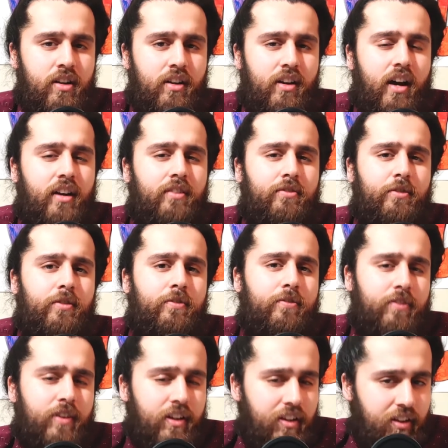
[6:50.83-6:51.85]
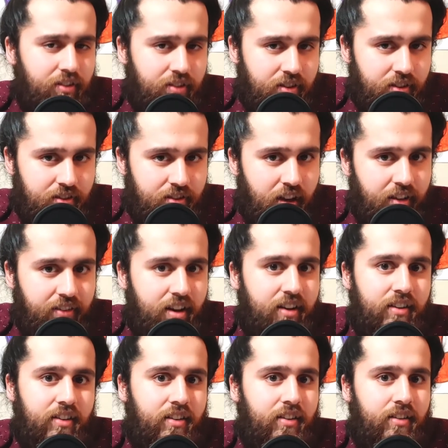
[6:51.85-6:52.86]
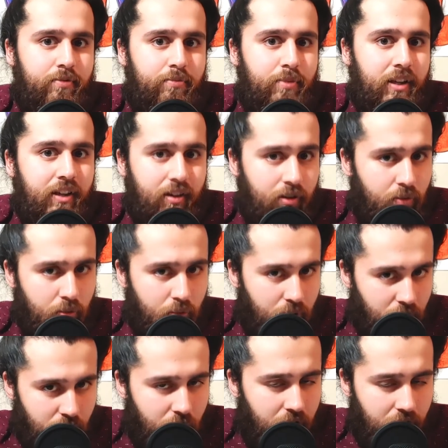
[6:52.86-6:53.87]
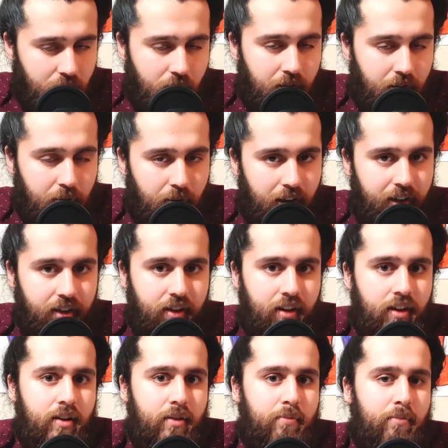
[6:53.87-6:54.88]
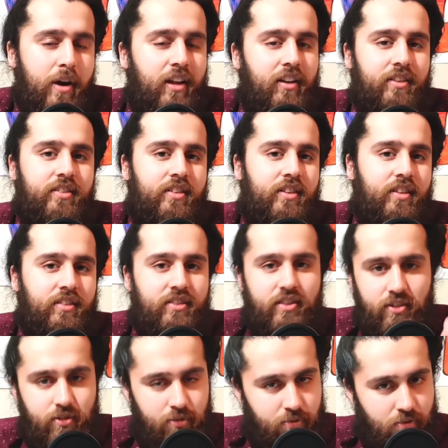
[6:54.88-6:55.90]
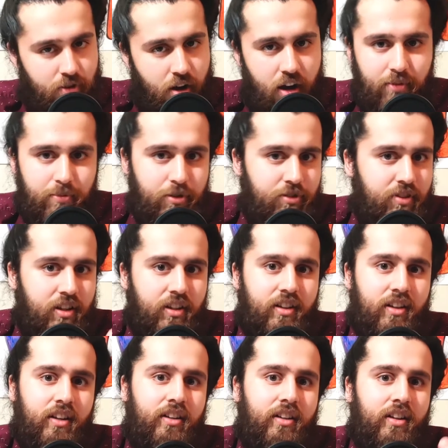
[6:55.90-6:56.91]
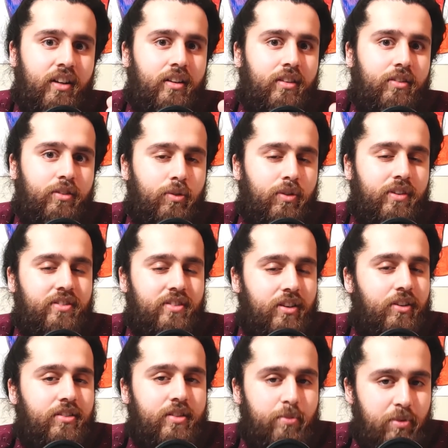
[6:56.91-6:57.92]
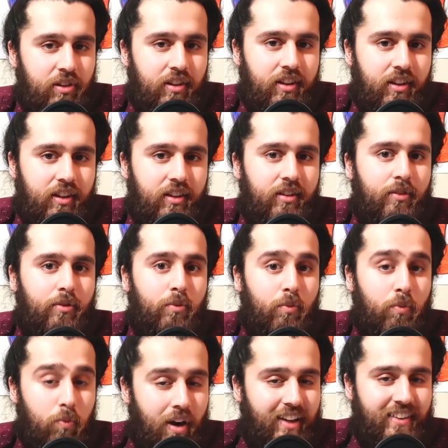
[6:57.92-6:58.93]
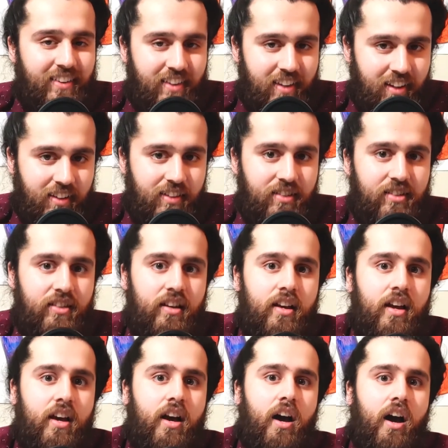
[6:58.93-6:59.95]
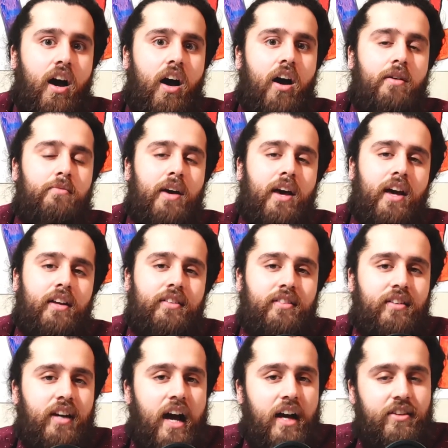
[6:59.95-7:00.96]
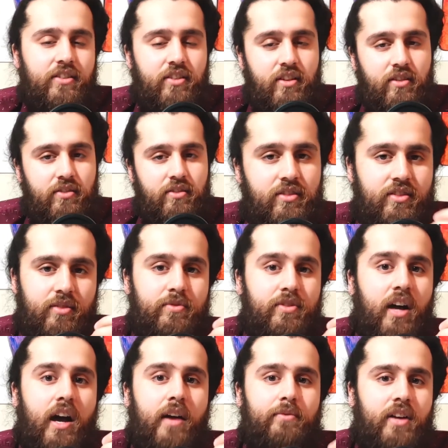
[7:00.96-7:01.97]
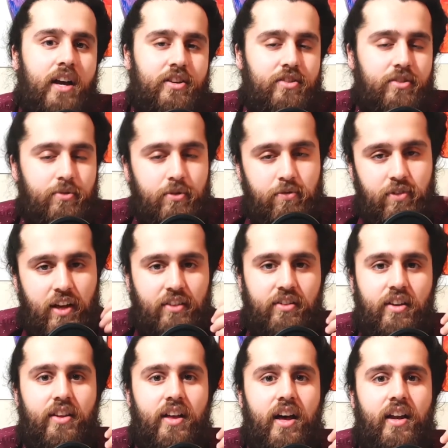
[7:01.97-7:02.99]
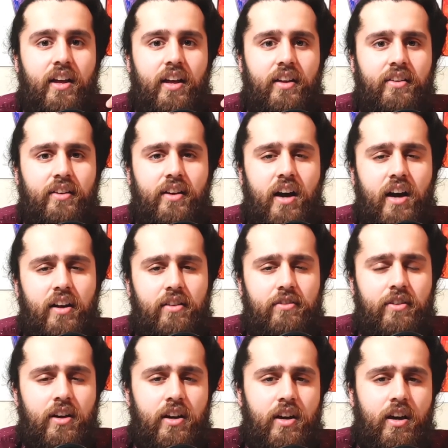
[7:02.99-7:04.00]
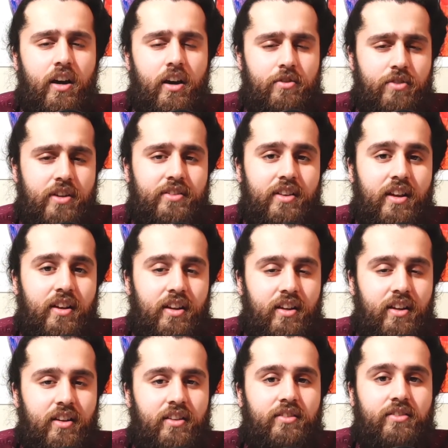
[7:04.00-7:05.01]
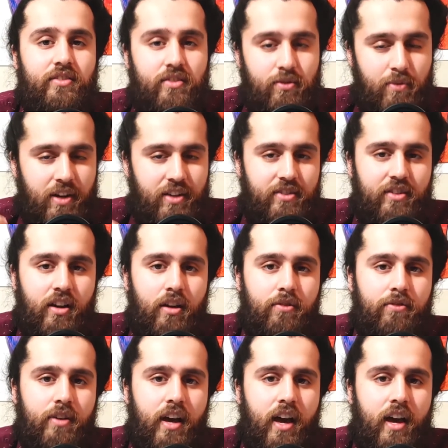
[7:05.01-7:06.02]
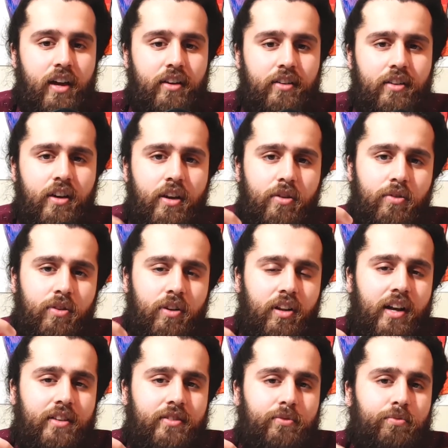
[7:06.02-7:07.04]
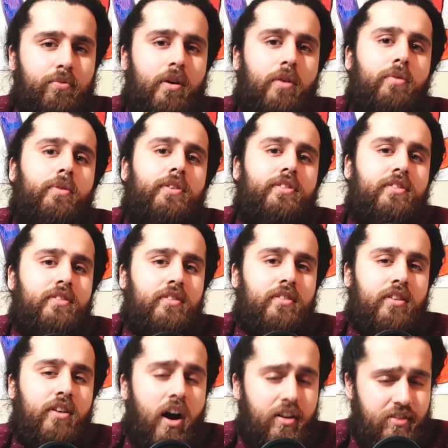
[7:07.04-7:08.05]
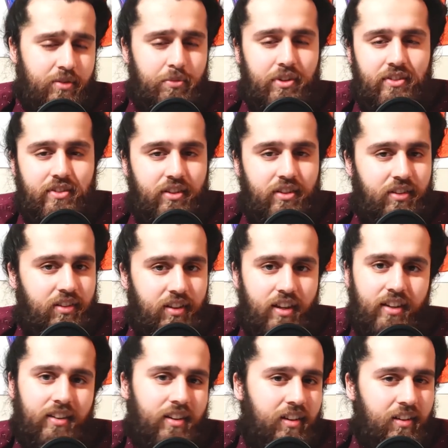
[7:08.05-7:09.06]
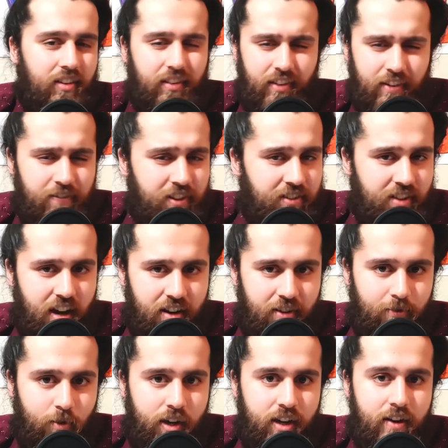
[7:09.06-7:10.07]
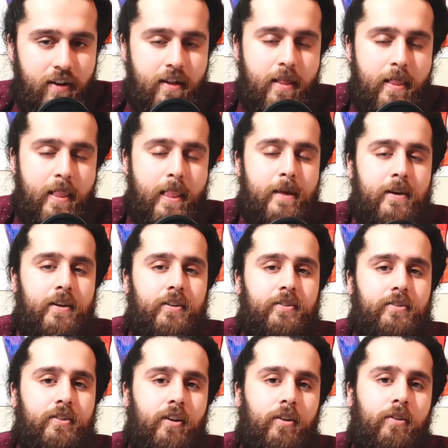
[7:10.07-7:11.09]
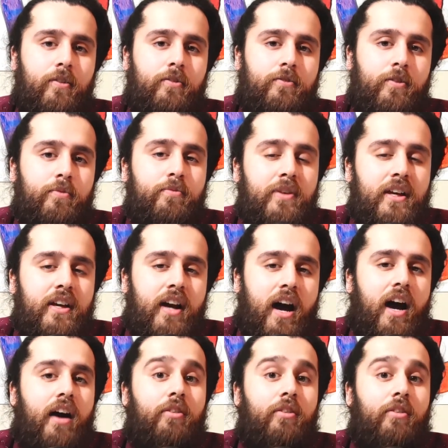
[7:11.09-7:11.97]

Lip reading: kind of fit into this identity of being quote unquote white by listening to rock music and doing stereotypically white things. And I took some time to actually reflect on that and kind of address that to myself and realize what was causing me to live this kind of way. So for me,